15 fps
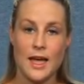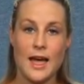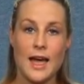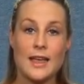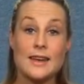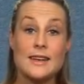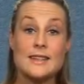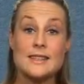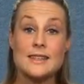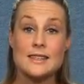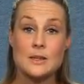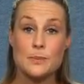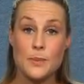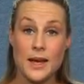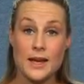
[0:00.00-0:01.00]
and it is
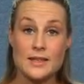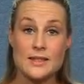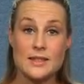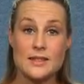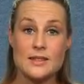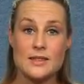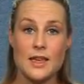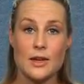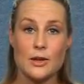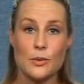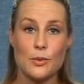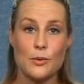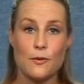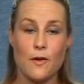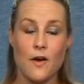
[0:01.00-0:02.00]
expected that you
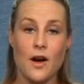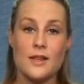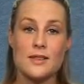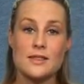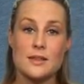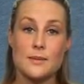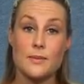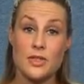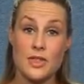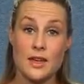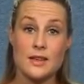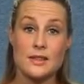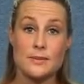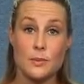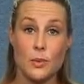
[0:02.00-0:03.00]
will find some
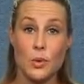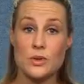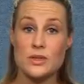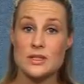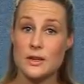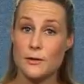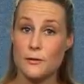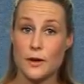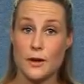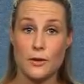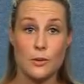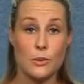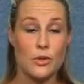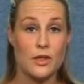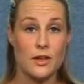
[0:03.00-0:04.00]
things more
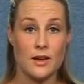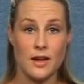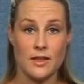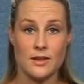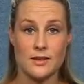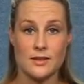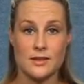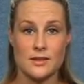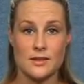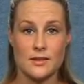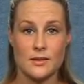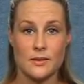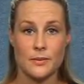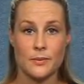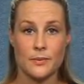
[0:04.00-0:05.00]
difficult than others.
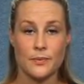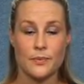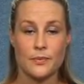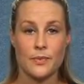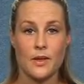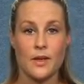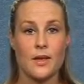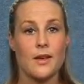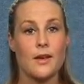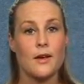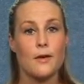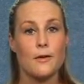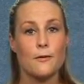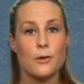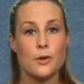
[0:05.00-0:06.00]

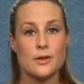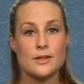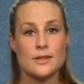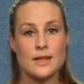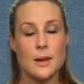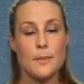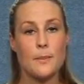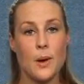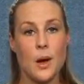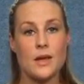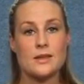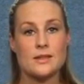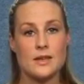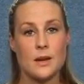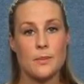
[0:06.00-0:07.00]
For a
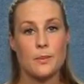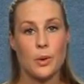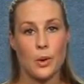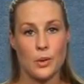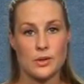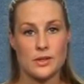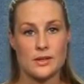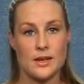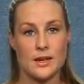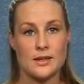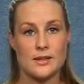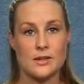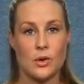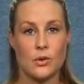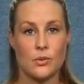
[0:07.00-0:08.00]
step-by-step
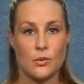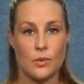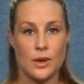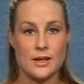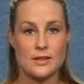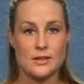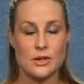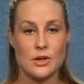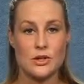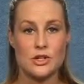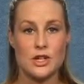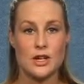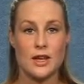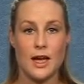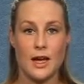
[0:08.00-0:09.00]
process on
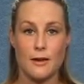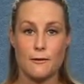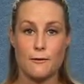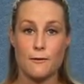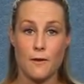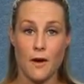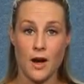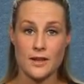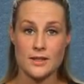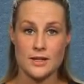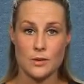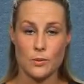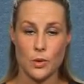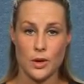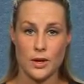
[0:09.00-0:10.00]
researching and
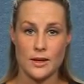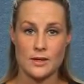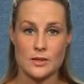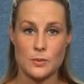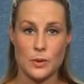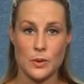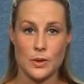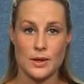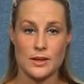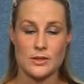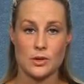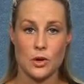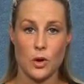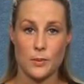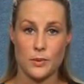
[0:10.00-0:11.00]
finding work
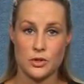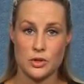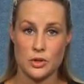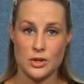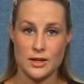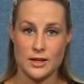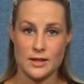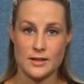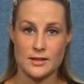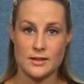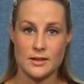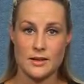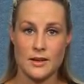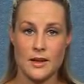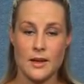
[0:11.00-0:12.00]
experience opportunities,